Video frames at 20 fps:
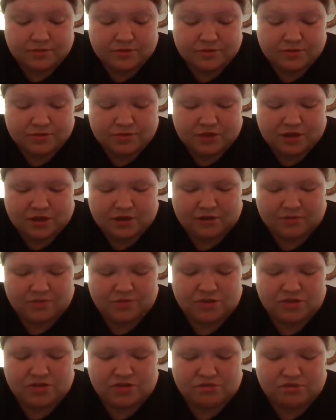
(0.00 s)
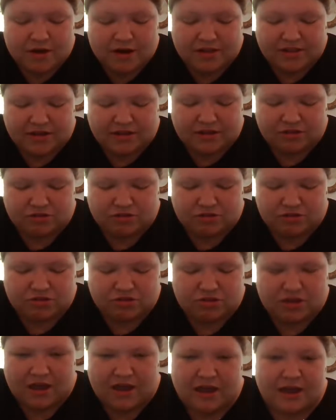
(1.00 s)
so this is what I like to
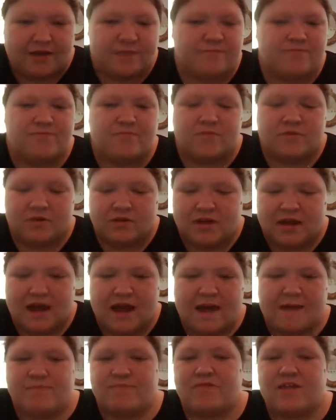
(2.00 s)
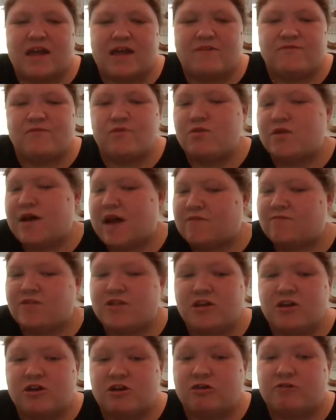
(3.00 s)
say. I'm thankful every
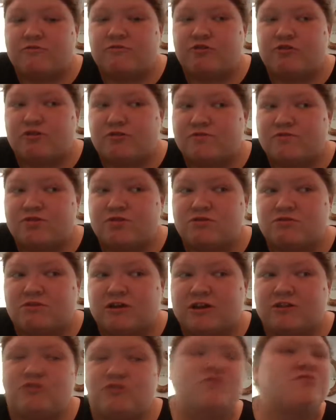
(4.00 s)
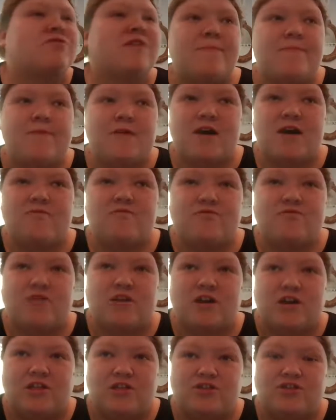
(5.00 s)
year for the strangers that become
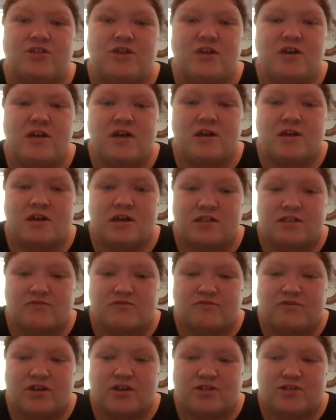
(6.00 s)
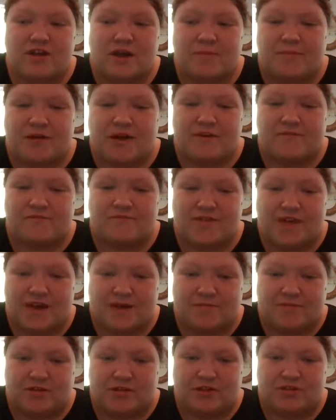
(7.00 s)
friends and the friends that become
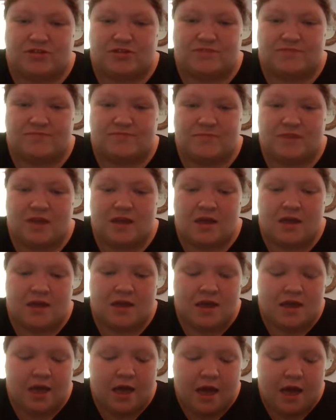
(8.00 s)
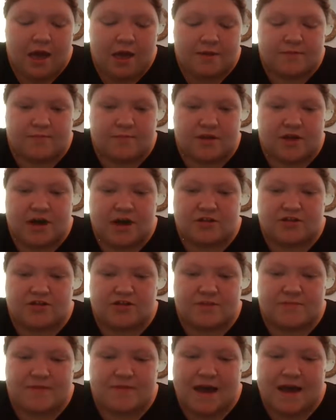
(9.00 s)
families. Because
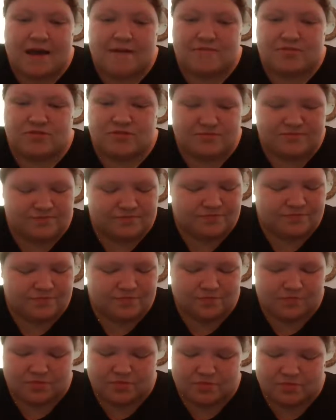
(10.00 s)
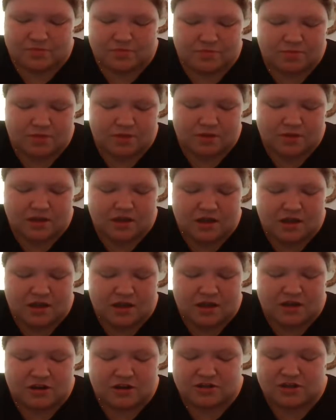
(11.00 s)
sometimes
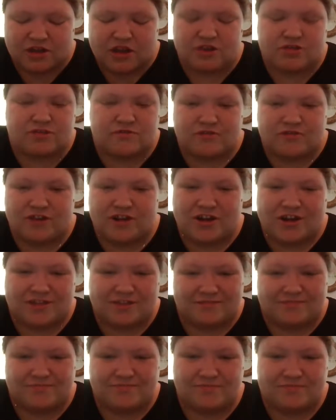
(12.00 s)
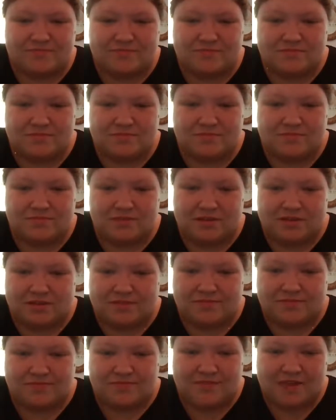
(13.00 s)
it just takes a friend.
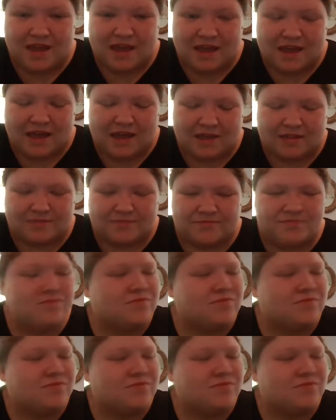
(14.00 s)
And